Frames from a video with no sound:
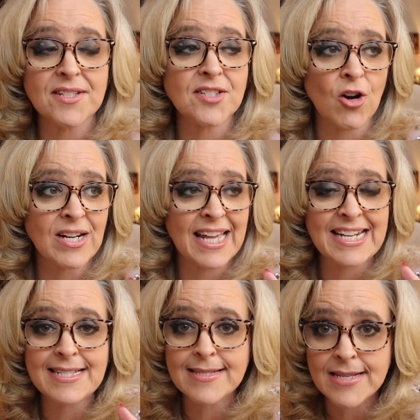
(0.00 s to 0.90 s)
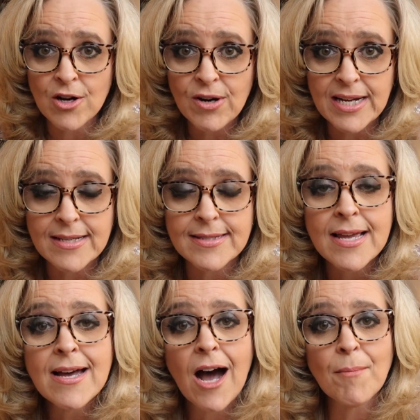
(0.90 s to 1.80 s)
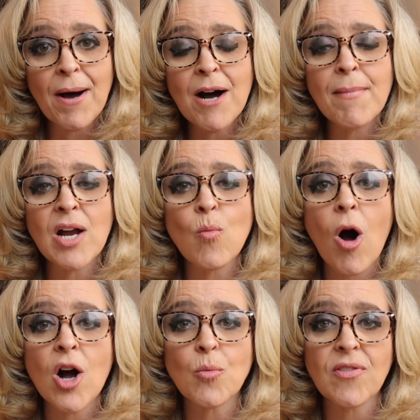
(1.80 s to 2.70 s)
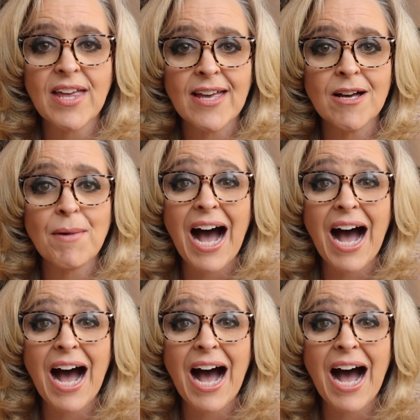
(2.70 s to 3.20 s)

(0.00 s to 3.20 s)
started getting serious about my walk with Him,